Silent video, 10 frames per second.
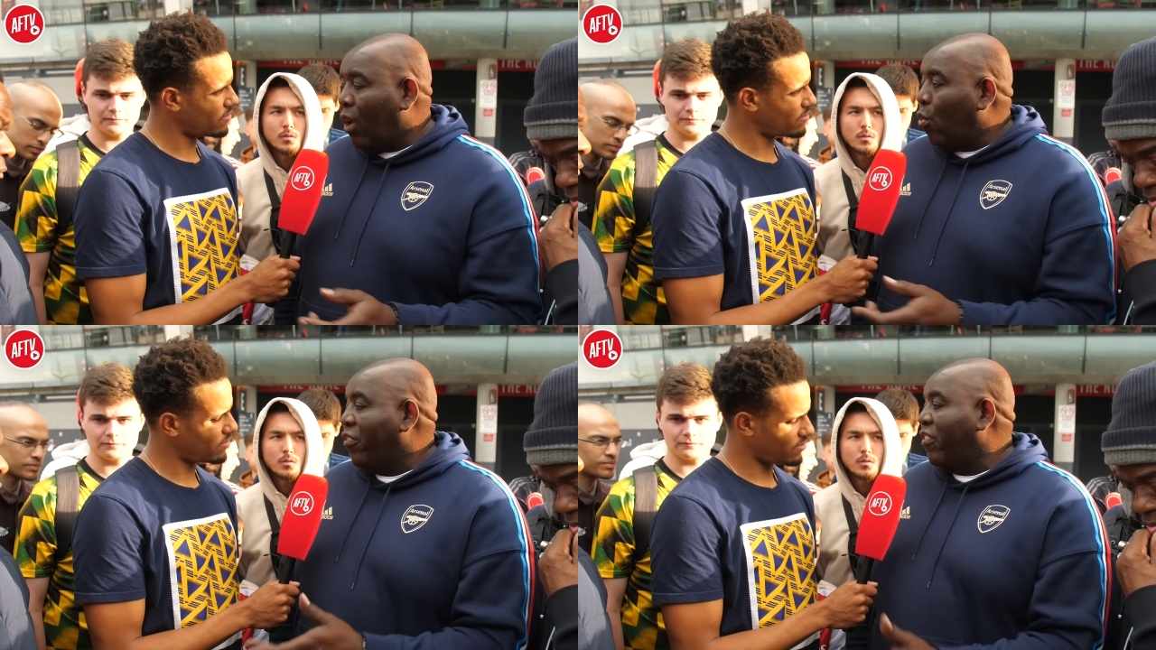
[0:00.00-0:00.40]

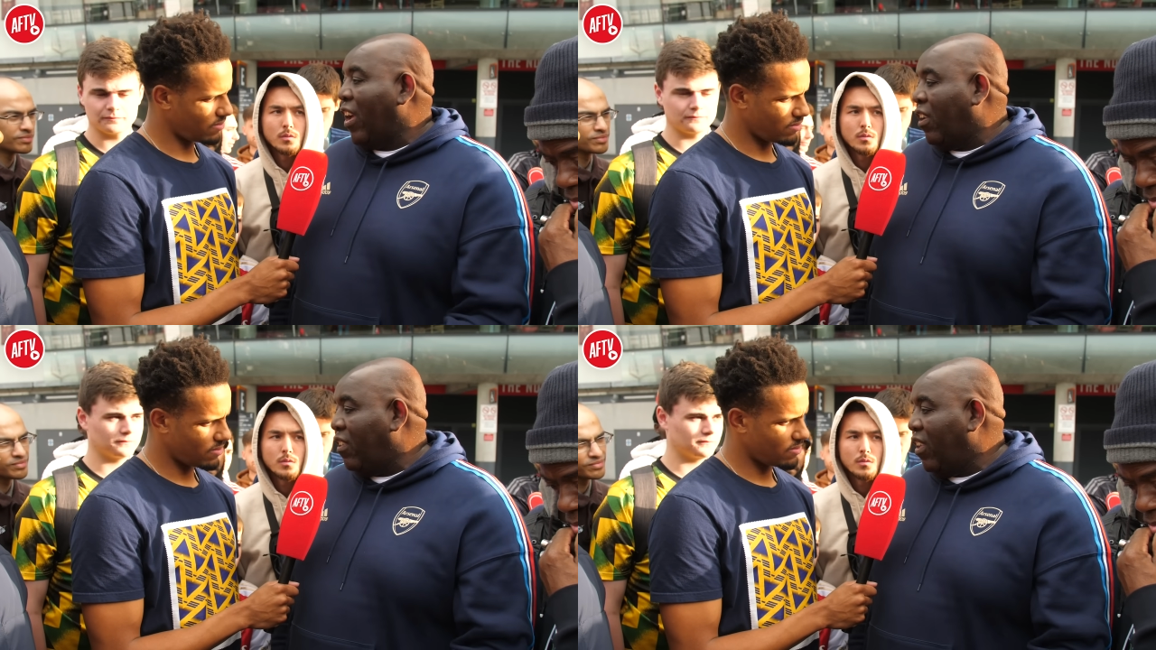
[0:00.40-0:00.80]
Speaker 1: what
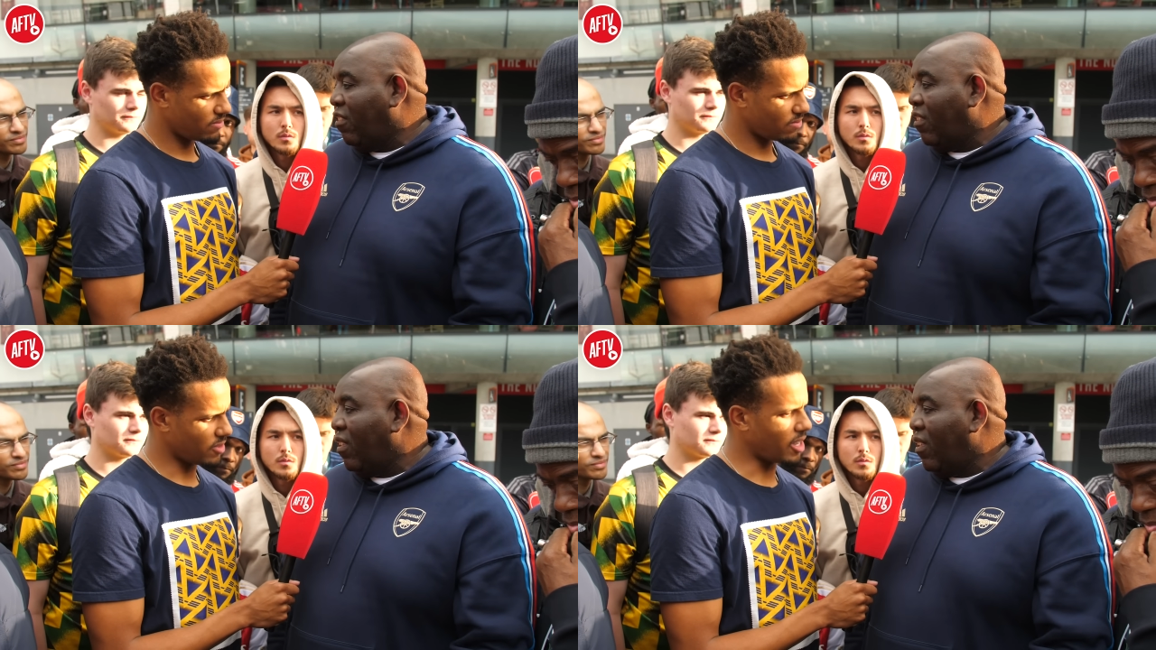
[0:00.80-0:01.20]
Saka
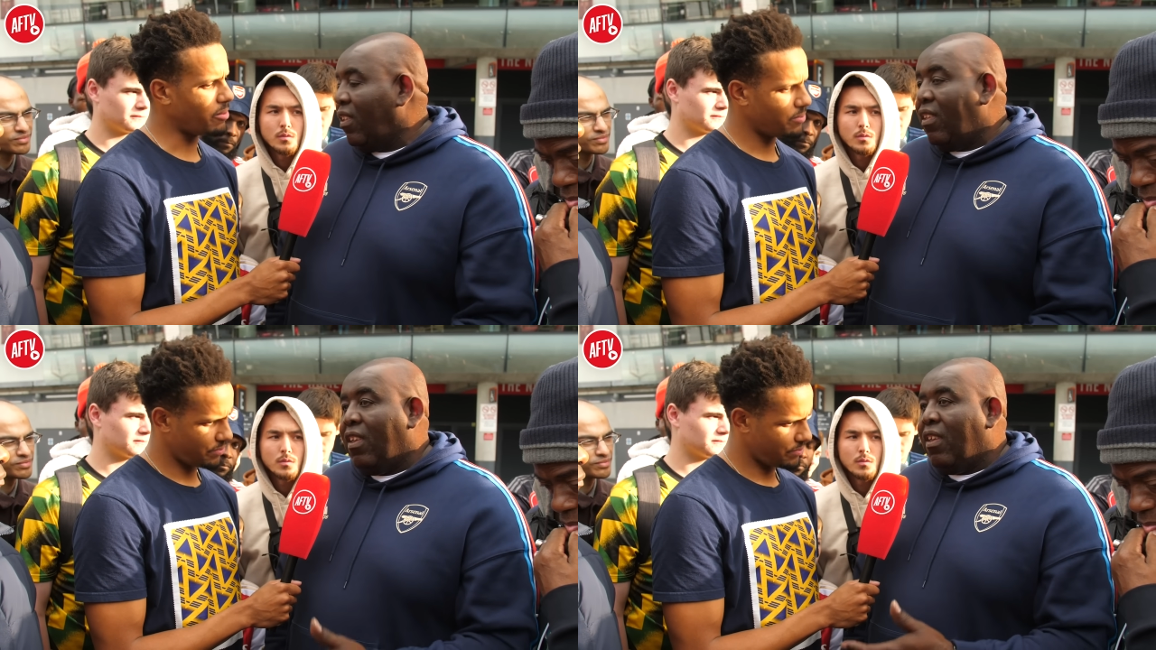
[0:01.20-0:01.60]
did,
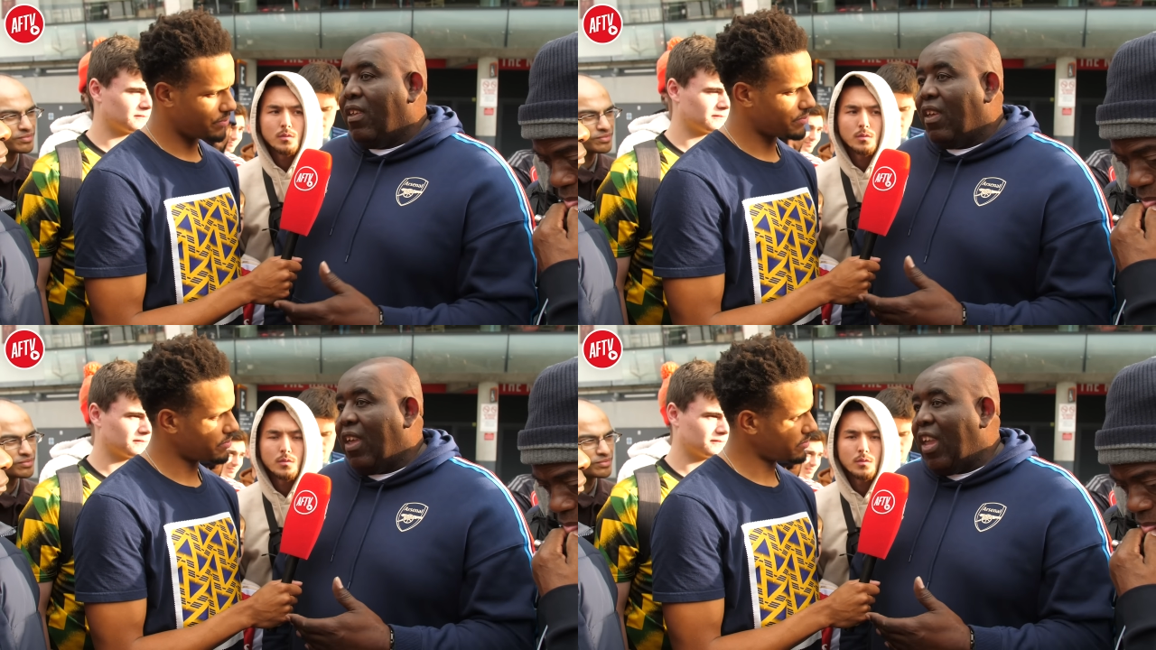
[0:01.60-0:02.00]

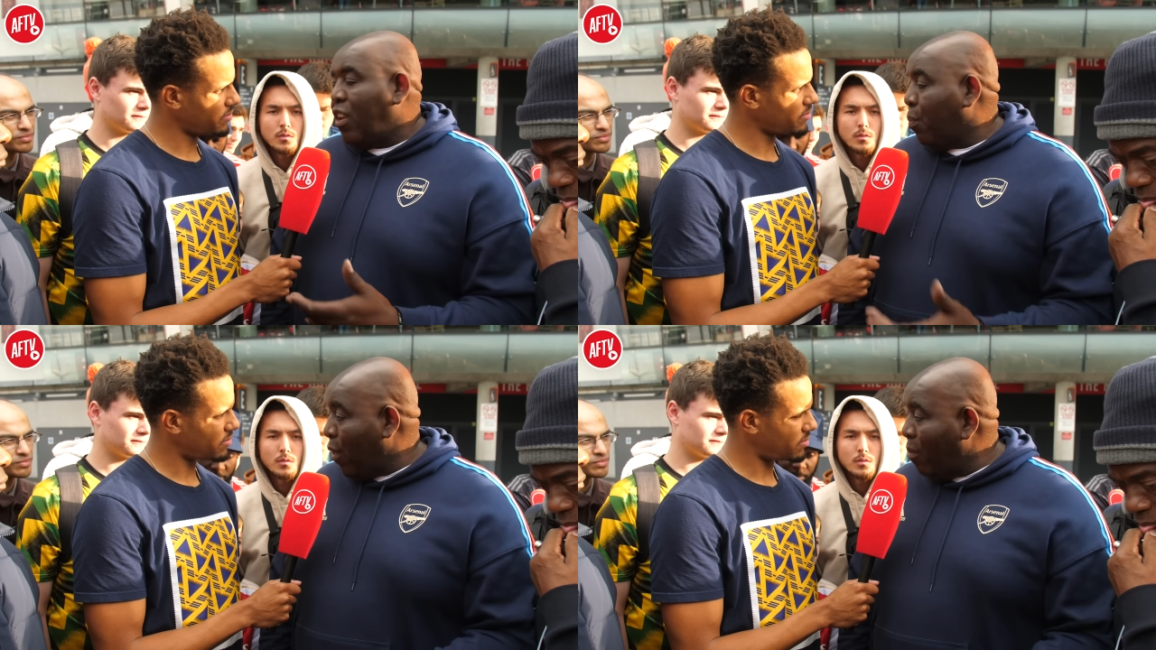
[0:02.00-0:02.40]

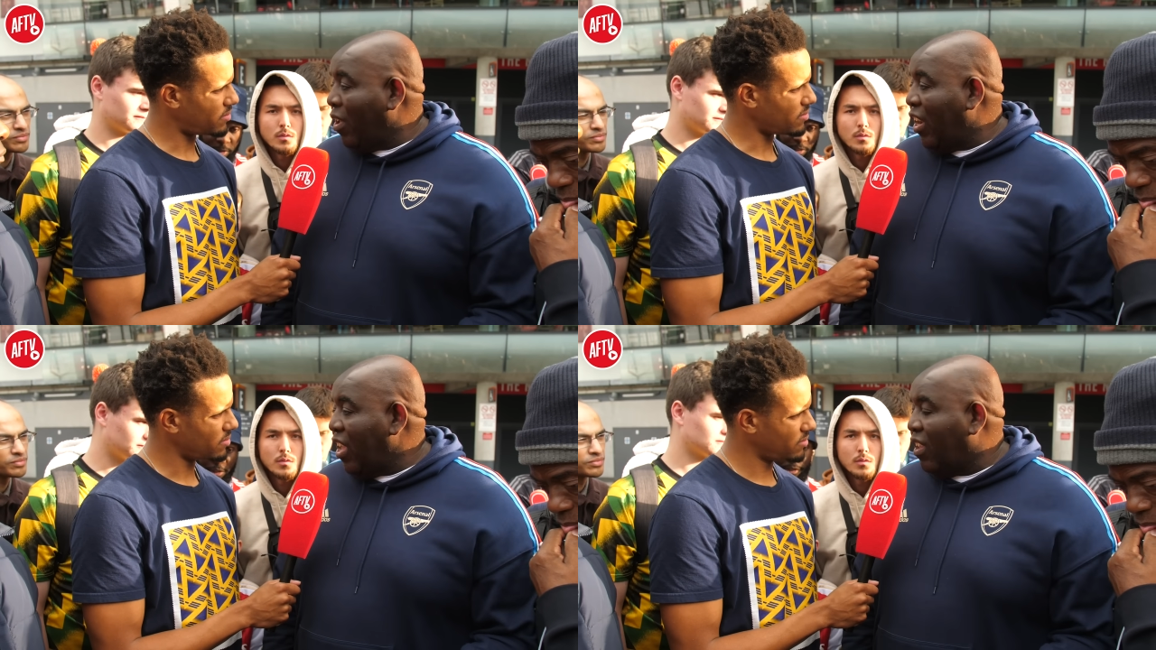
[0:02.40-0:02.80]
in the
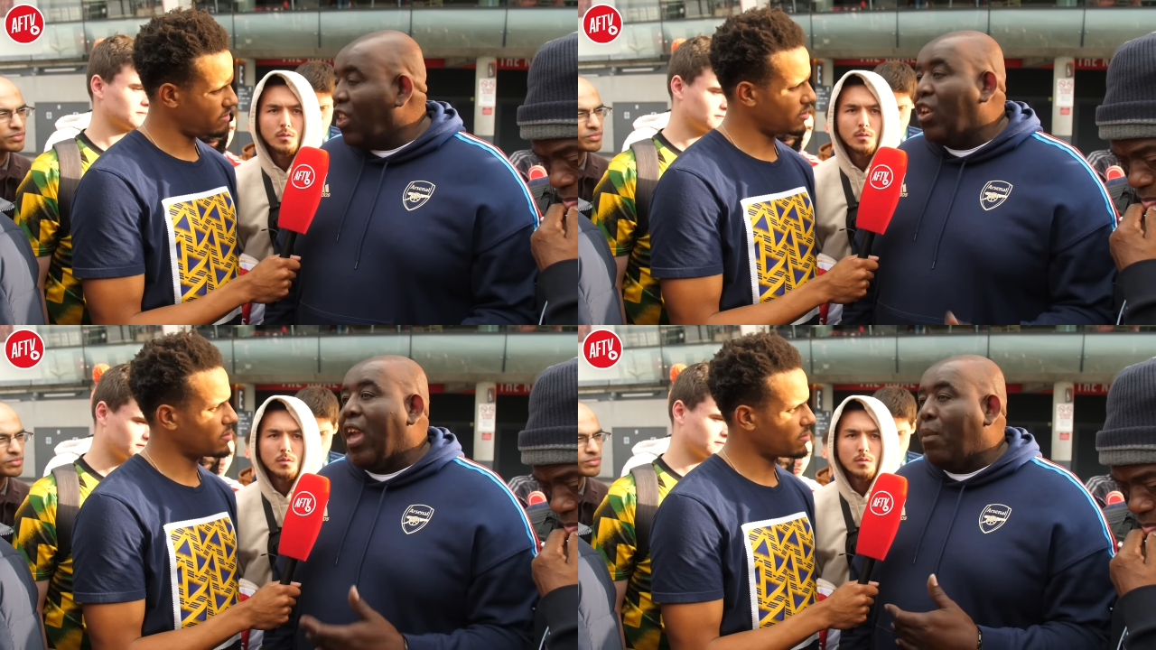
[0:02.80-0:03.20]
Premier League,
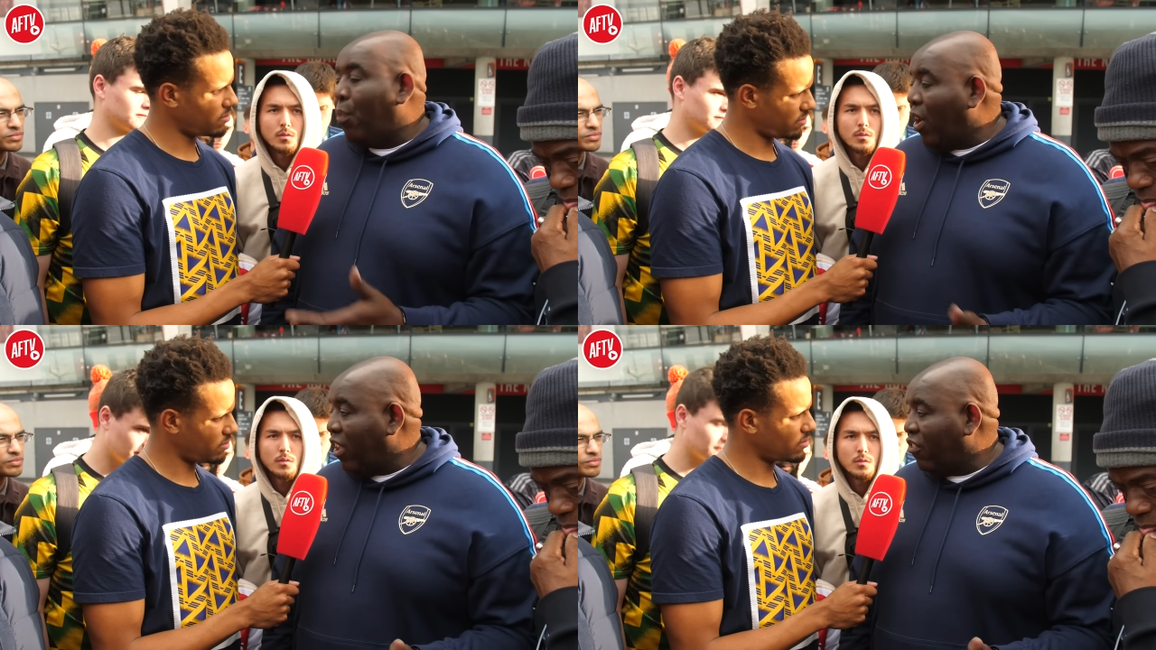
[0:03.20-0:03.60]
you're getting
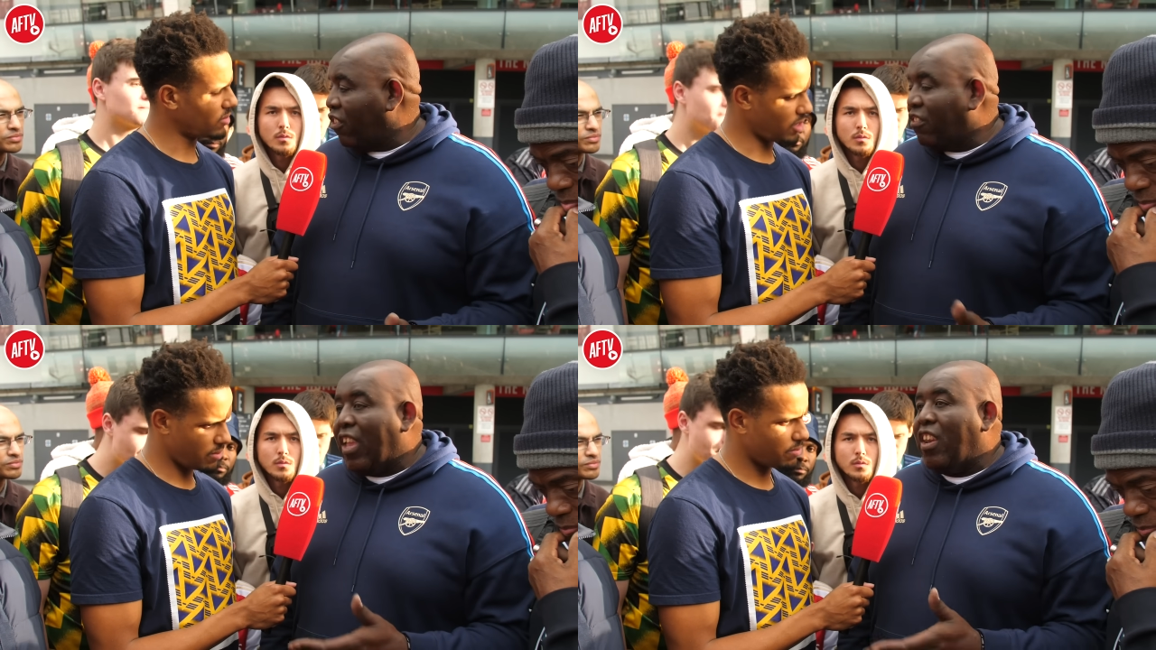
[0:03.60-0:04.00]

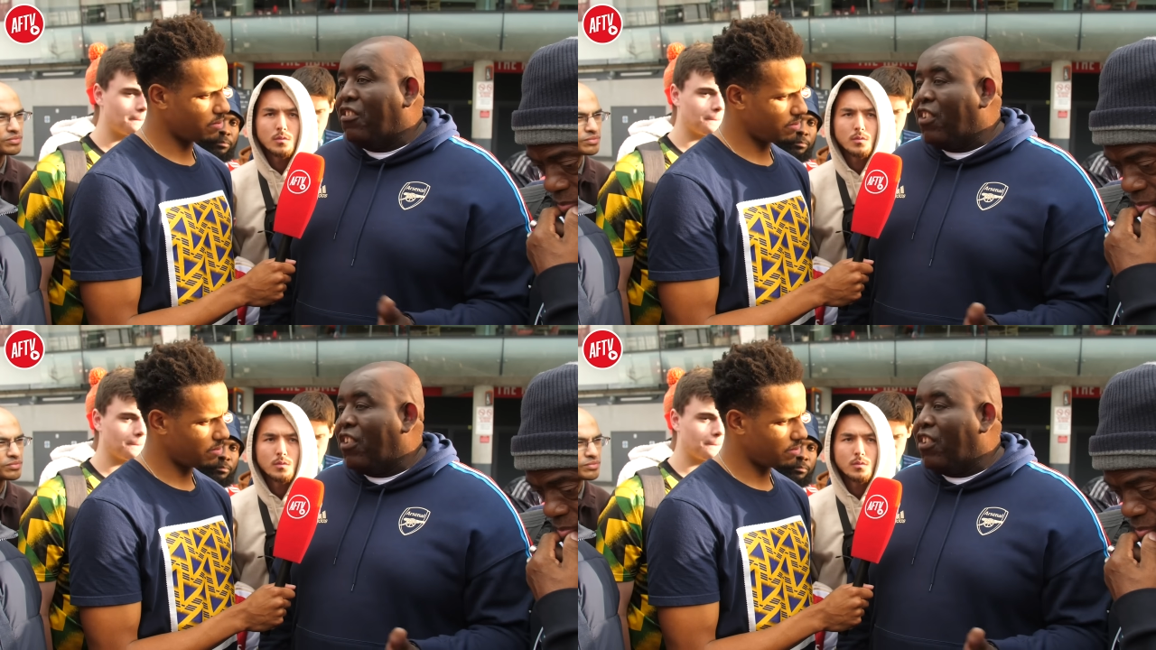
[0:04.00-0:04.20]
punished. This ain't the